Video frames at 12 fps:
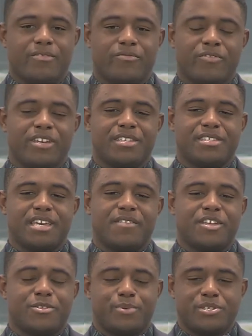When we get saved,
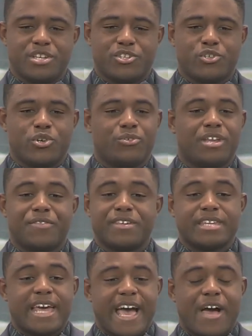that's positional. Nothing's
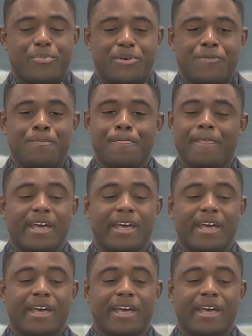going to happen.